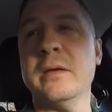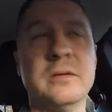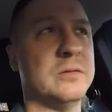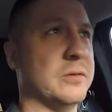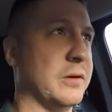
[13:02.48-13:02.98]

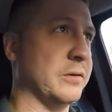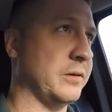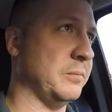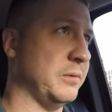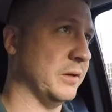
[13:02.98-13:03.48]
So I'll
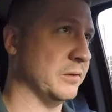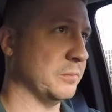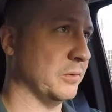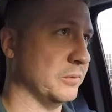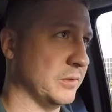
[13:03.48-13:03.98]
keep you guys
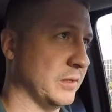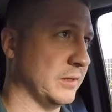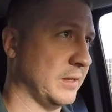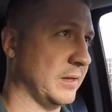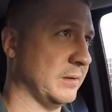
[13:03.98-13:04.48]
posted on
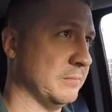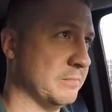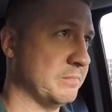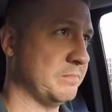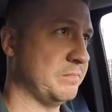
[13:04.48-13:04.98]
that.
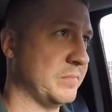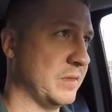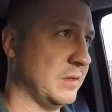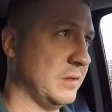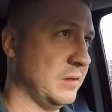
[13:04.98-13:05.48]

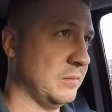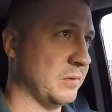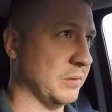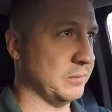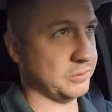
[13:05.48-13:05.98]

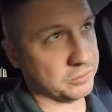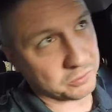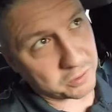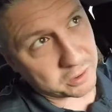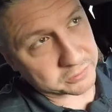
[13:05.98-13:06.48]
Probably do a
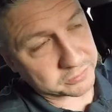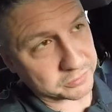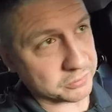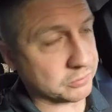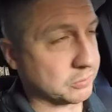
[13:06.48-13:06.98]

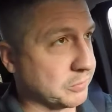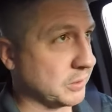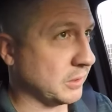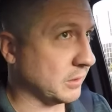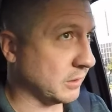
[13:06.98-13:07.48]
walkthrough when
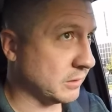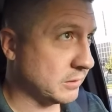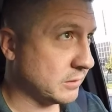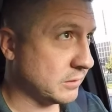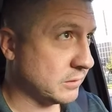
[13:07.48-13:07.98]
we
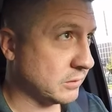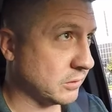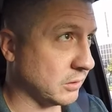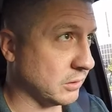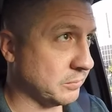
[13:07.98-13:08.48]

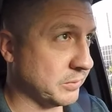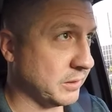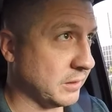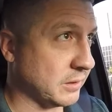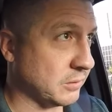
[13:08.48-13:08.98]
call up the
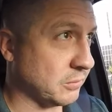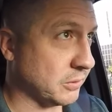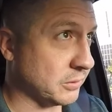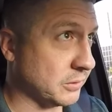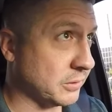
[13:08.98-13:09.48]

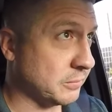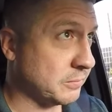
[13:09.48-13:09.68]
realtor.